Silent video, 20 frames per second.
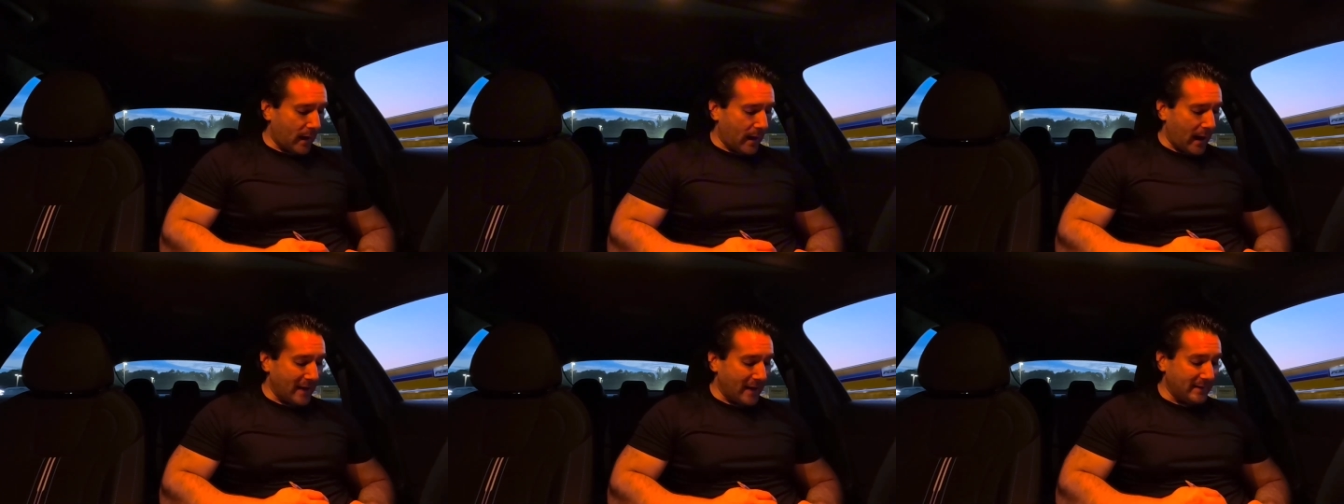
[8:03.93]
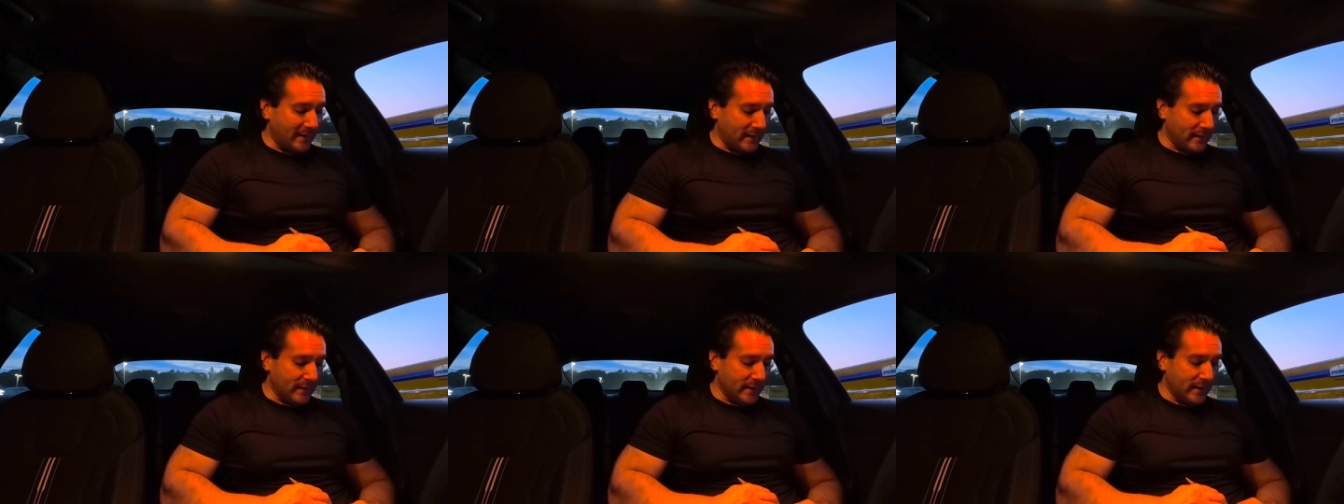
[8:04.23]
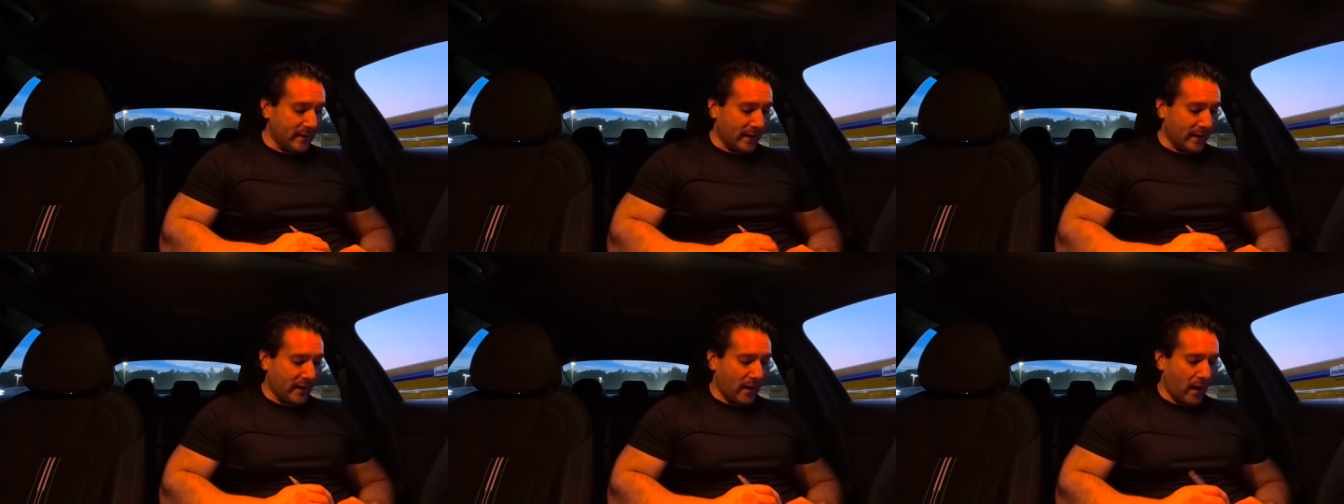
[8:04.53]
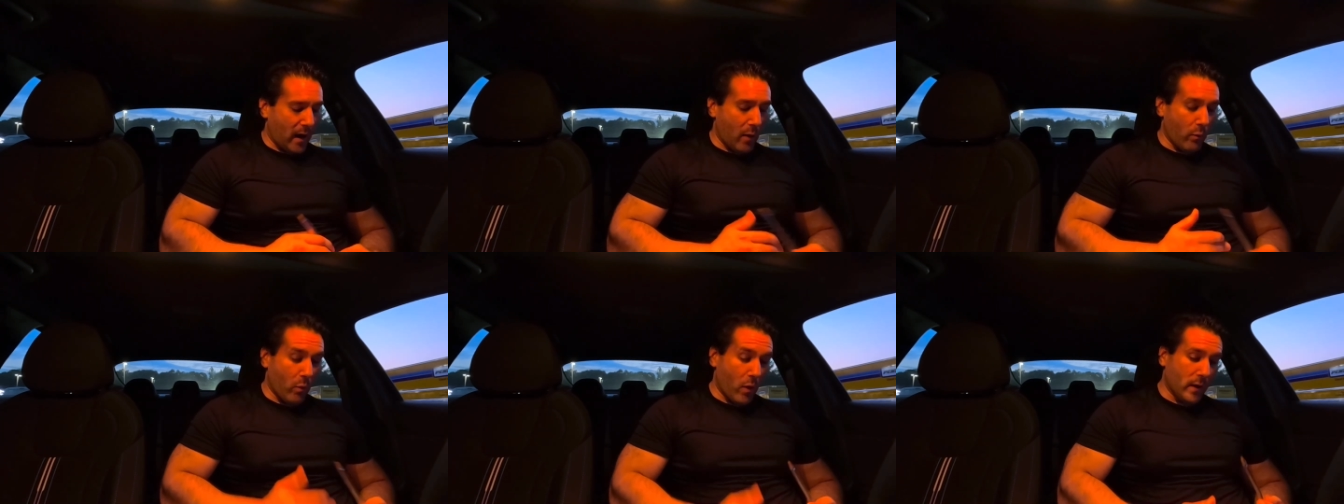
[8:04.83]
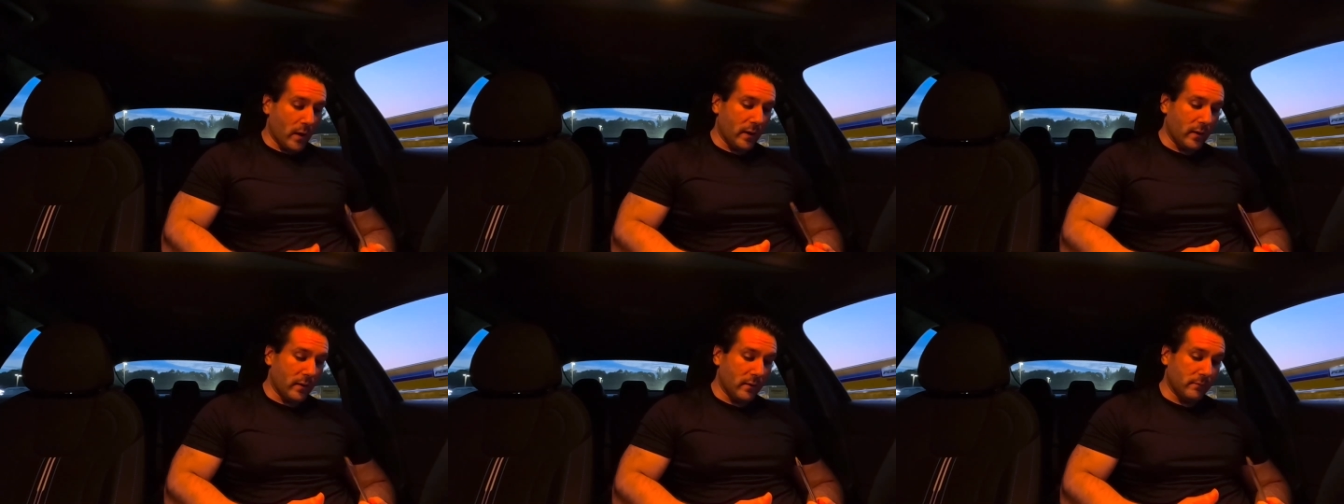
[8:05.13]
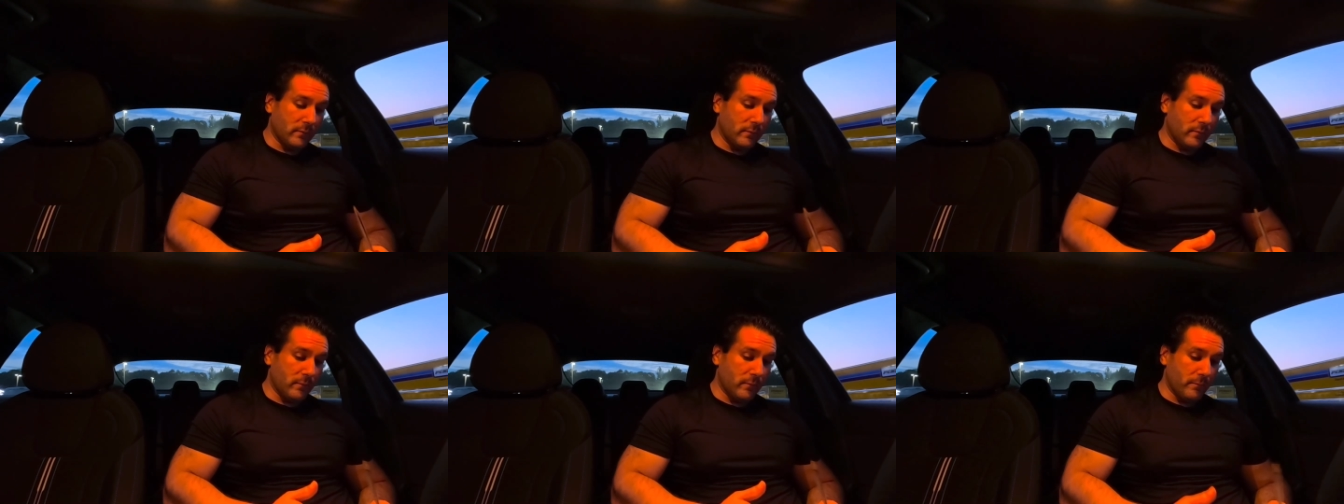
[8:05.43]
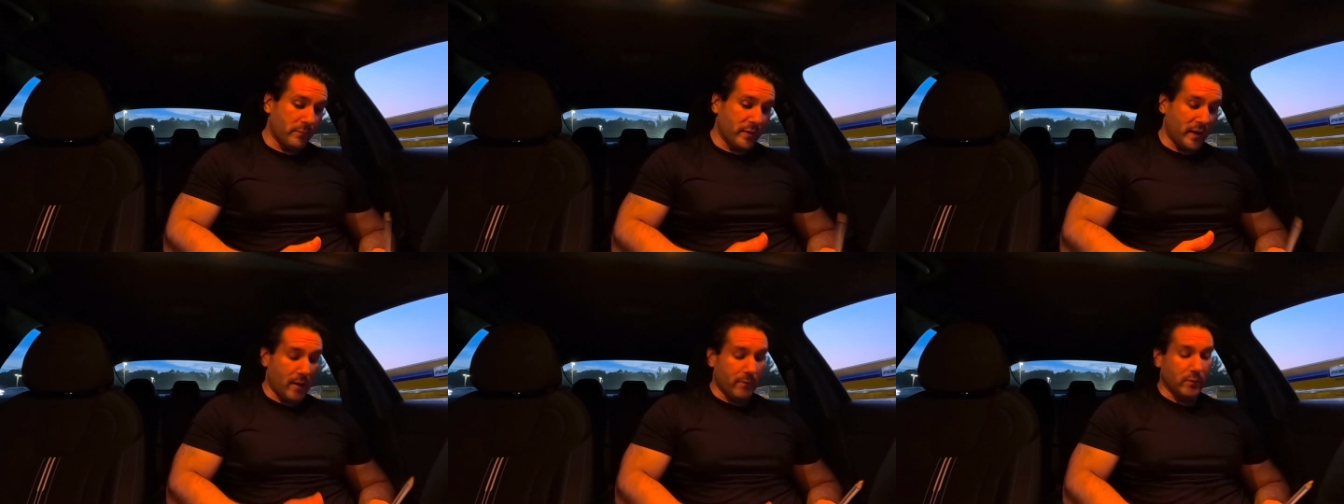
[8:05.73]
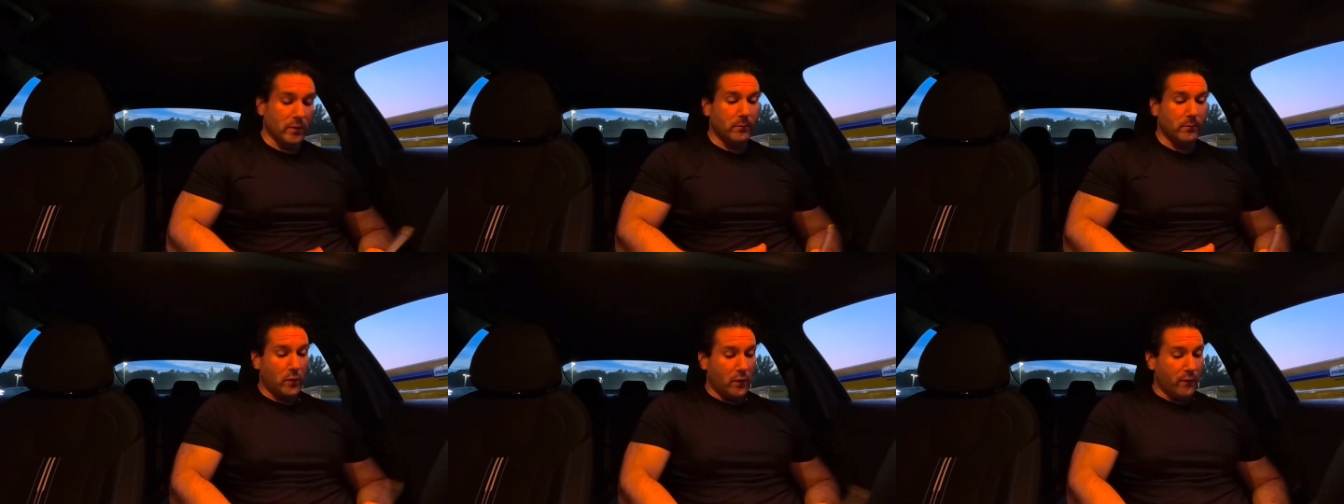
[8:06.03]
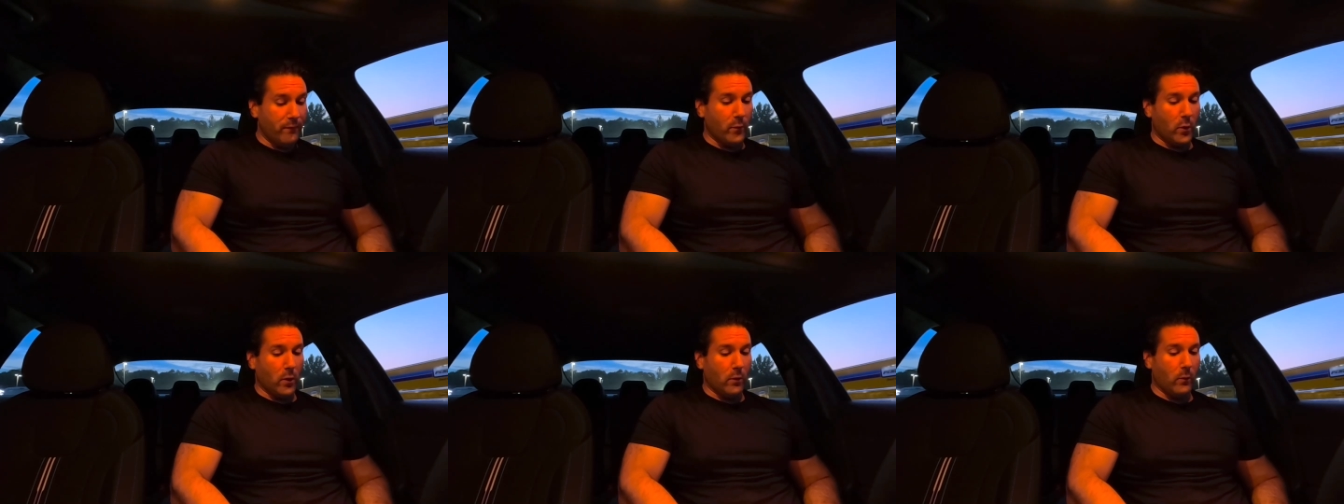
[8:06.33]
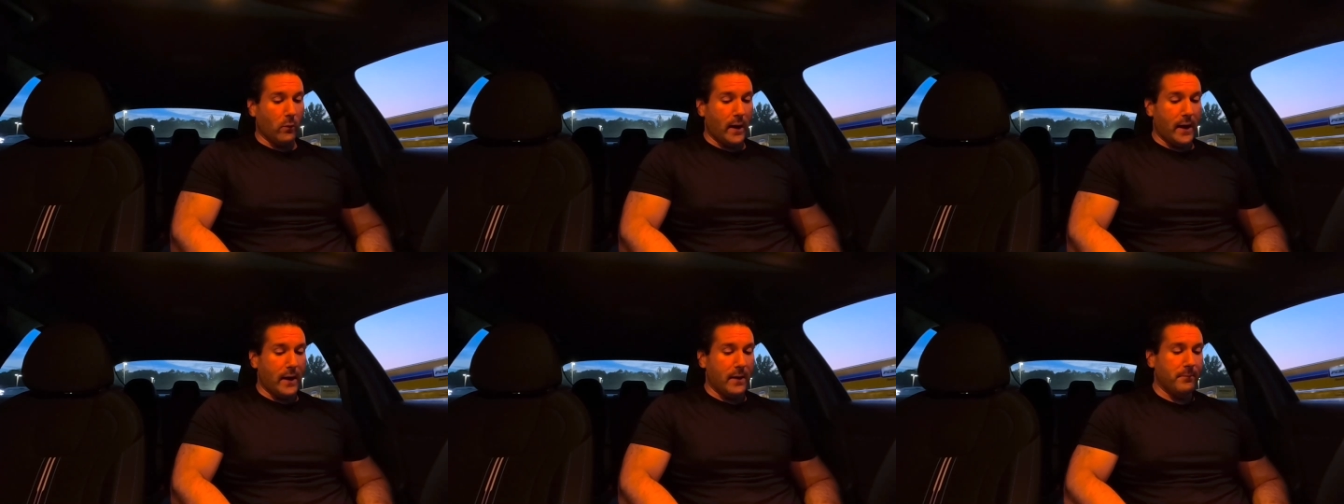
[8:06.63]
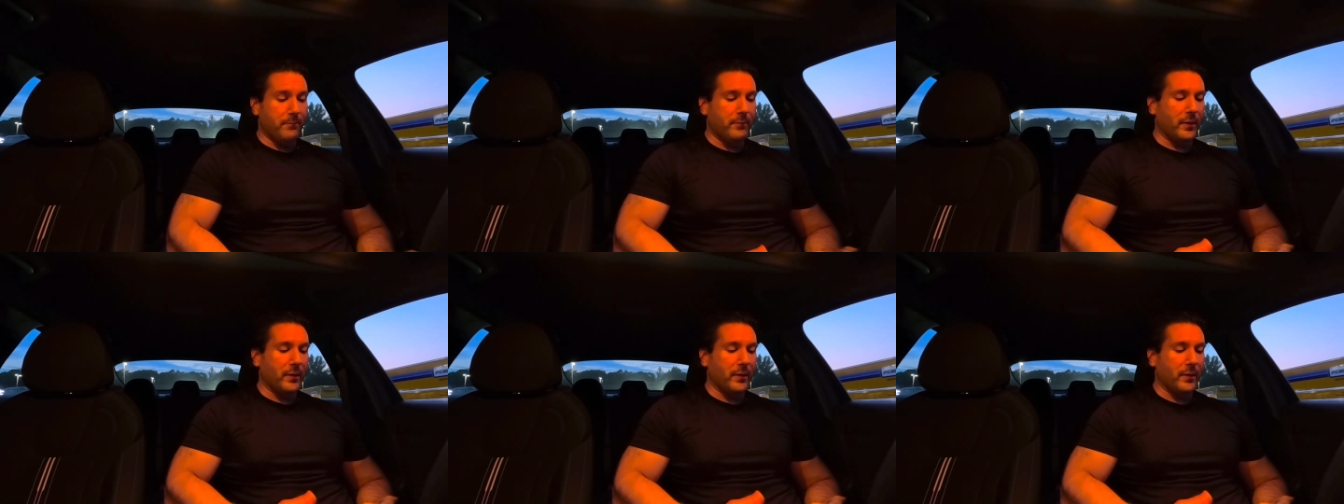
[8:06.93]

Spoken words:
Ideally, like, I want to be able to move more weight,